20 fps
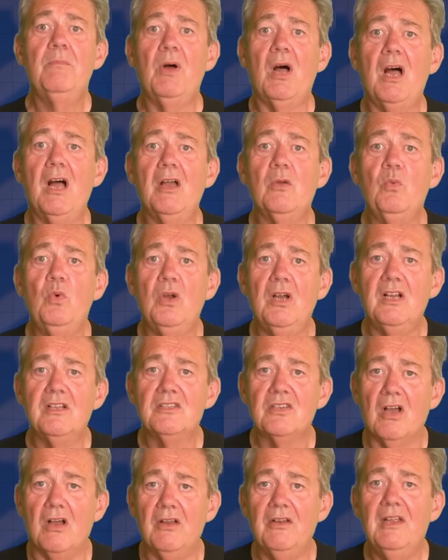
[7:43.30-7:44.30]
But I
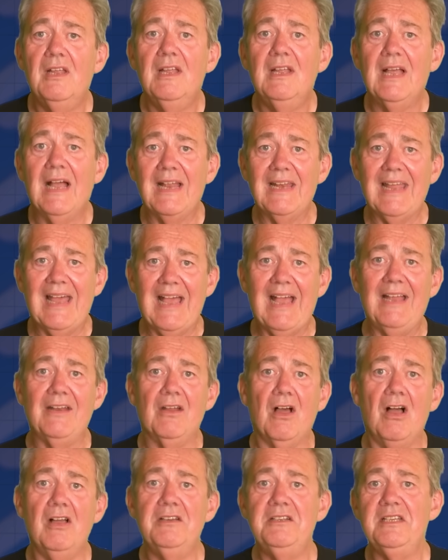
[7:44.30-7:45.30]
worked on and
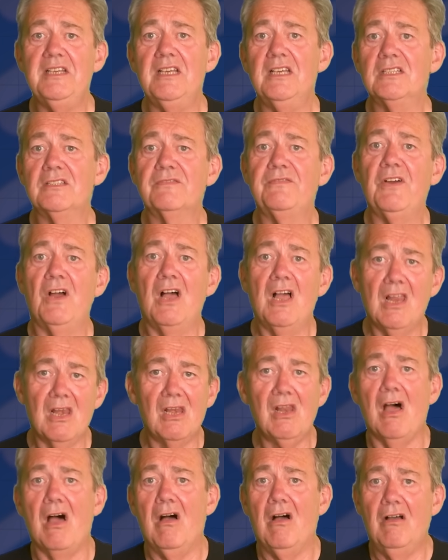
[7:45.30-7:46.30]
had ideas for a
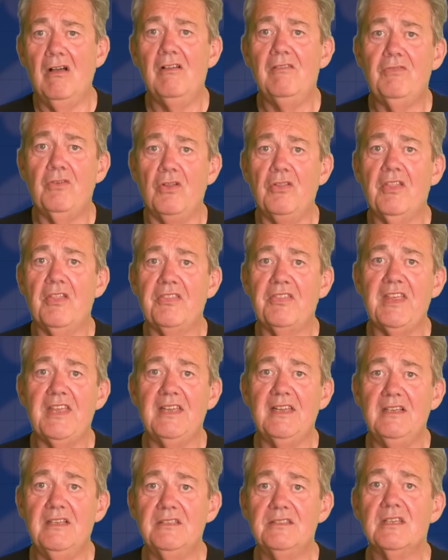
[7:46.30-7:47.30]
lot of other
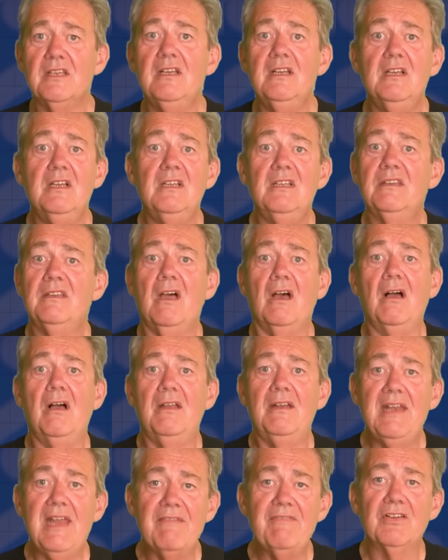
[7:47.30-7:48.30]
things that
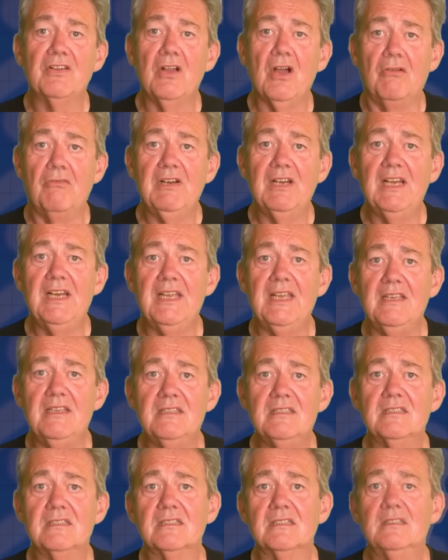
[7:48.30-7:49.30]
never got
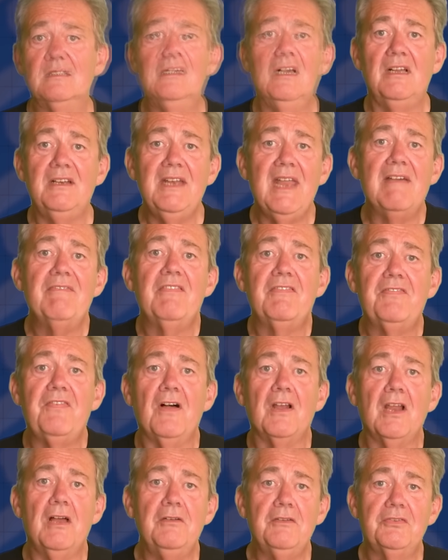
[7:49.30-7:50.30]
released. I never
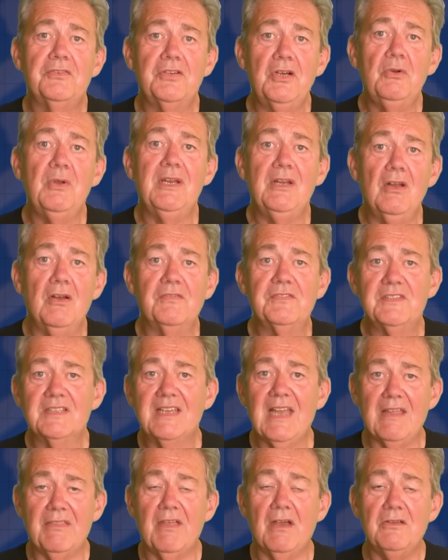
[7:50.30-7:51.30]
followed through enough to
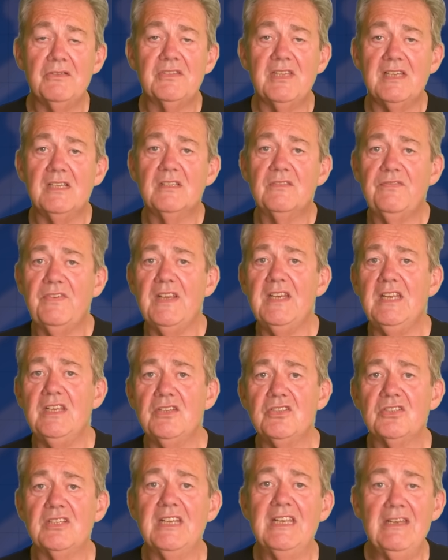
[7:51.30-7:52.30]
get those things
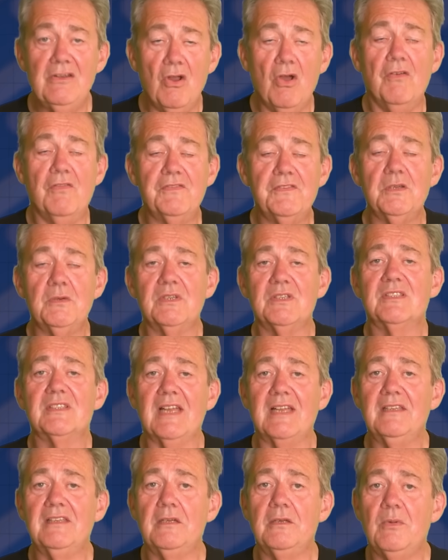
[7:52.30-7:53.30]
finished, enough to a
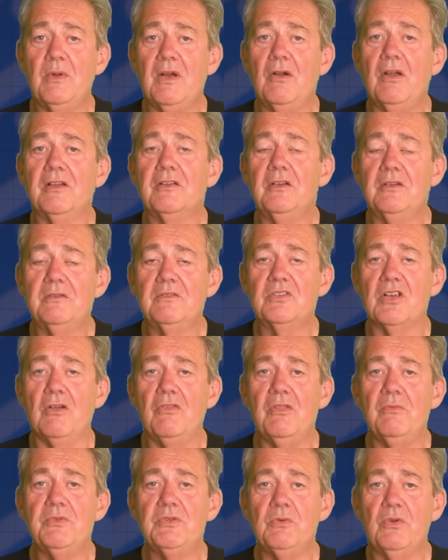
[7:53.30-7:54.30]
standard where I could
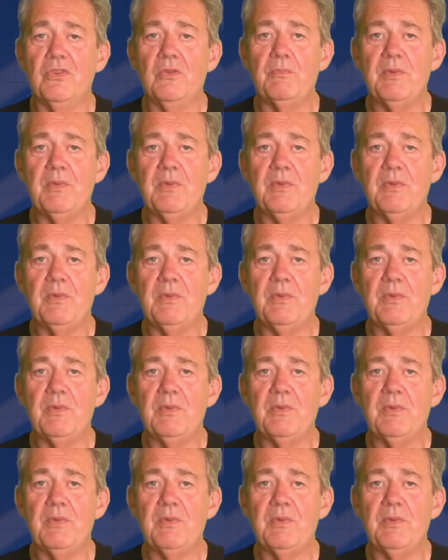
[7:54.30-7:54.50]
show them to other